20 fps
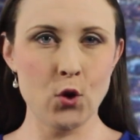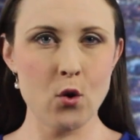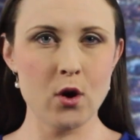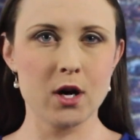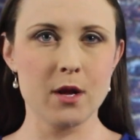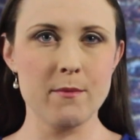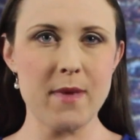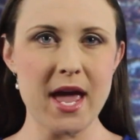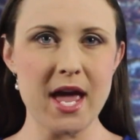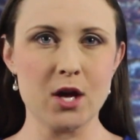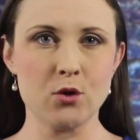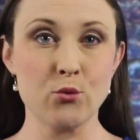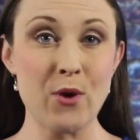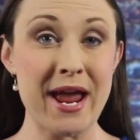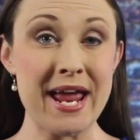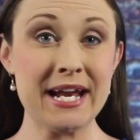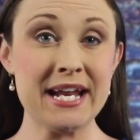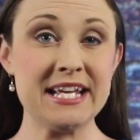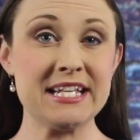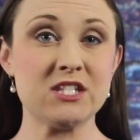Florida man
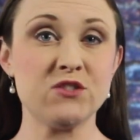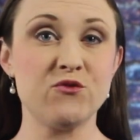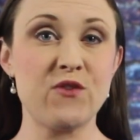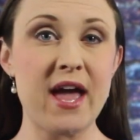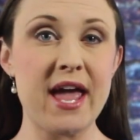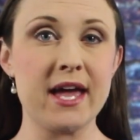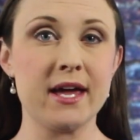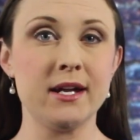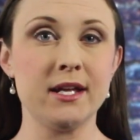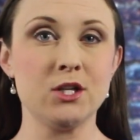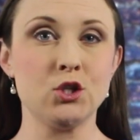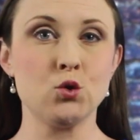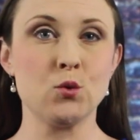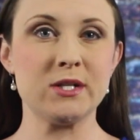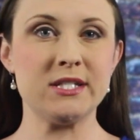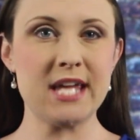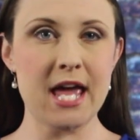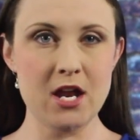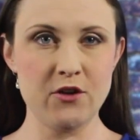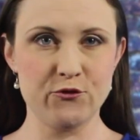ran his van into
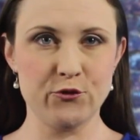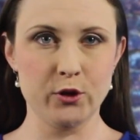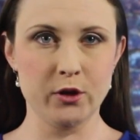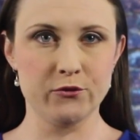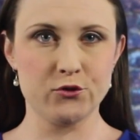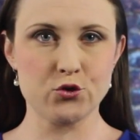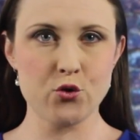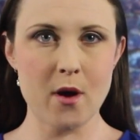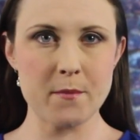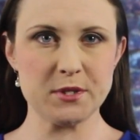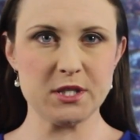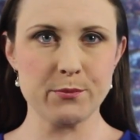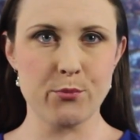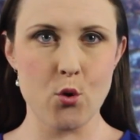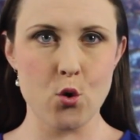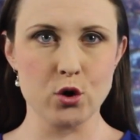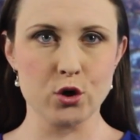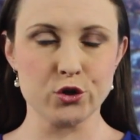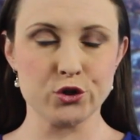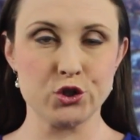a tent full of Trump
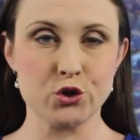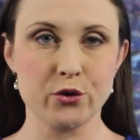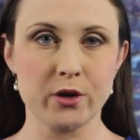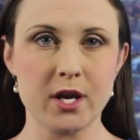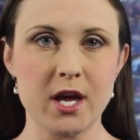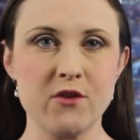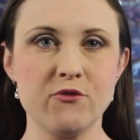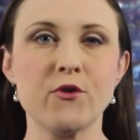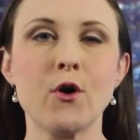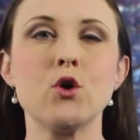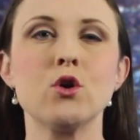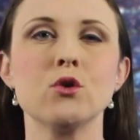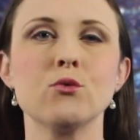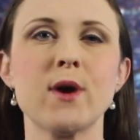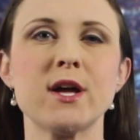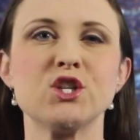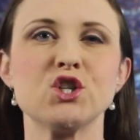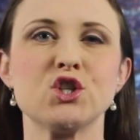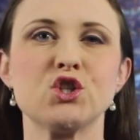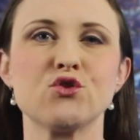supporters during a voter
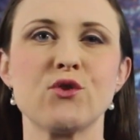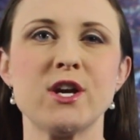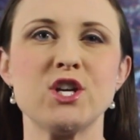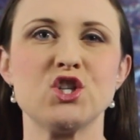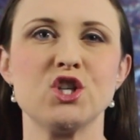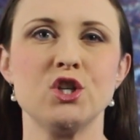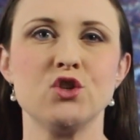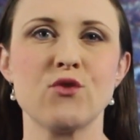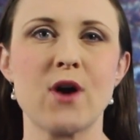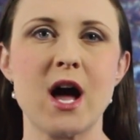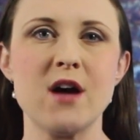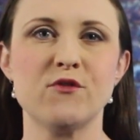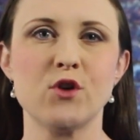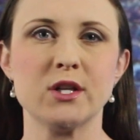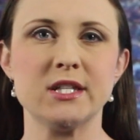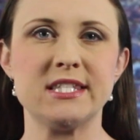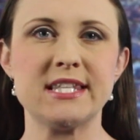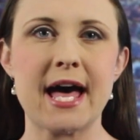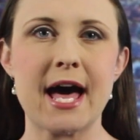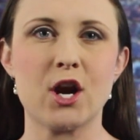registration drive
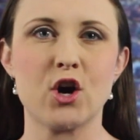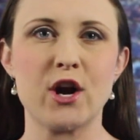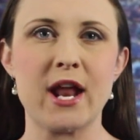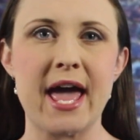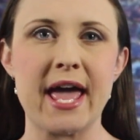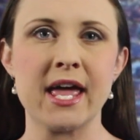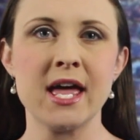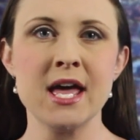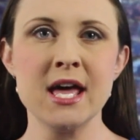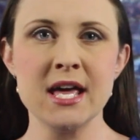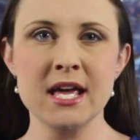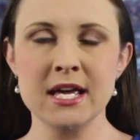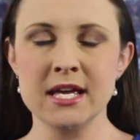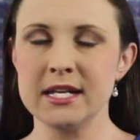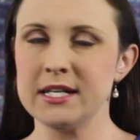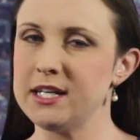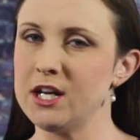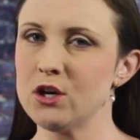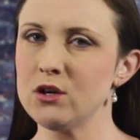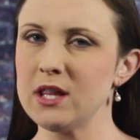on Saturday,
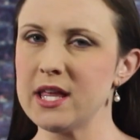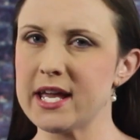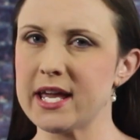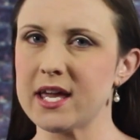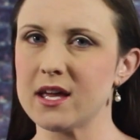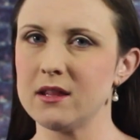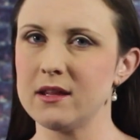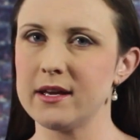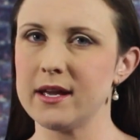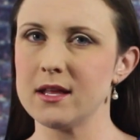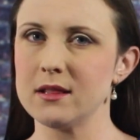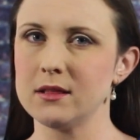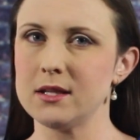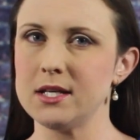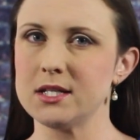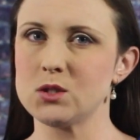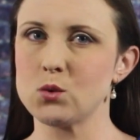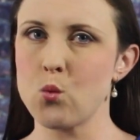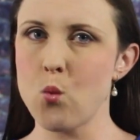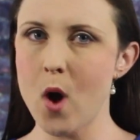nearly killing at
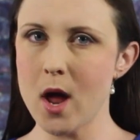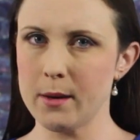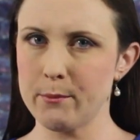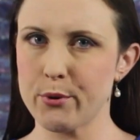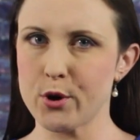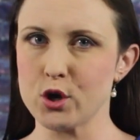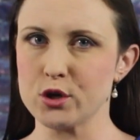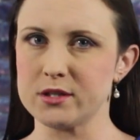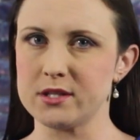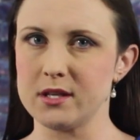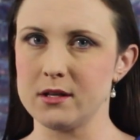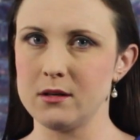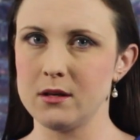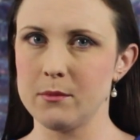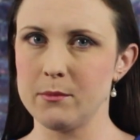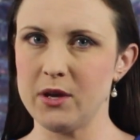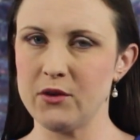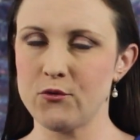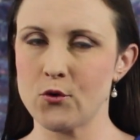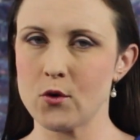least one
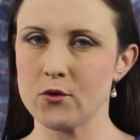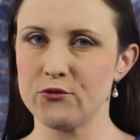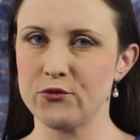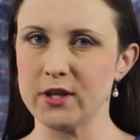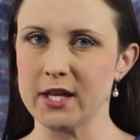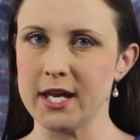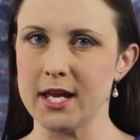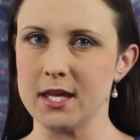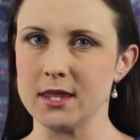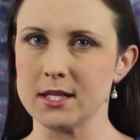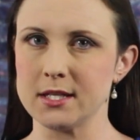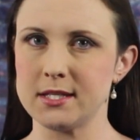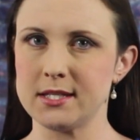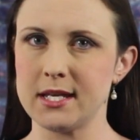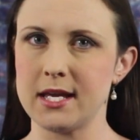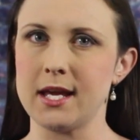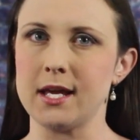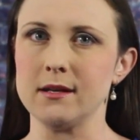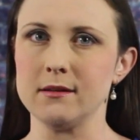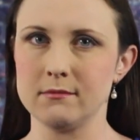person before fleeing the
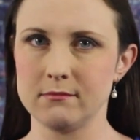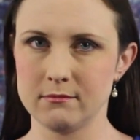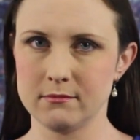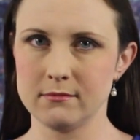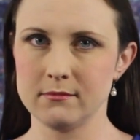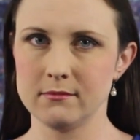scene.